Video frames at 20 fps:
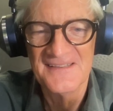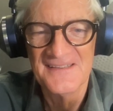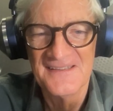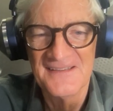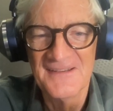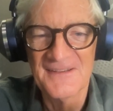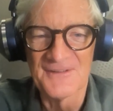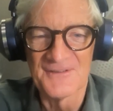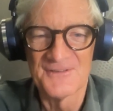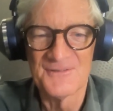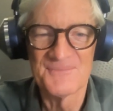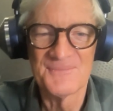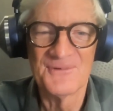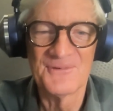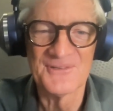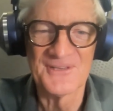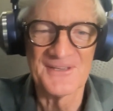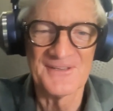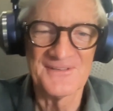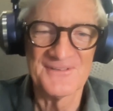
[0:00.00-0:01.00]
Good
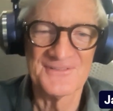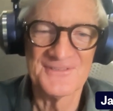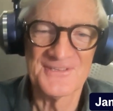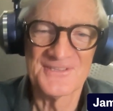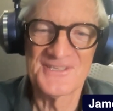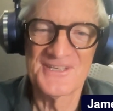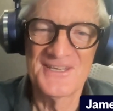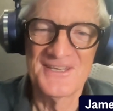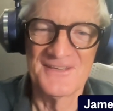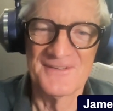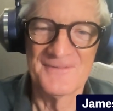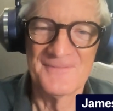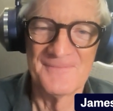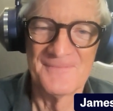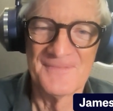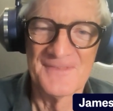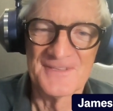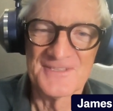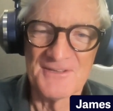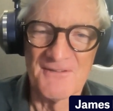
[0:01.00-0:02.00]
morning. Good to see you.
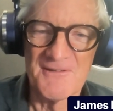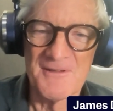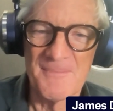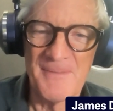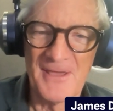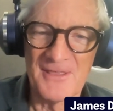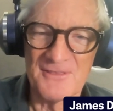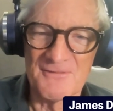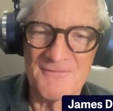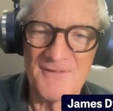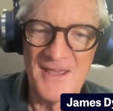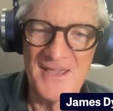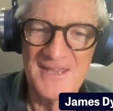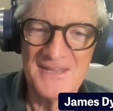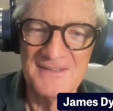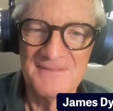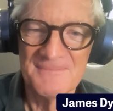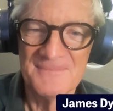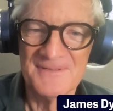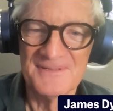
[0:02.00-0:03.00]
Sorry about the
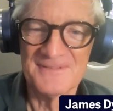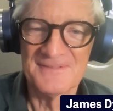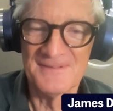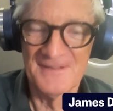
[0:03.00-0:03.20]
rain, but...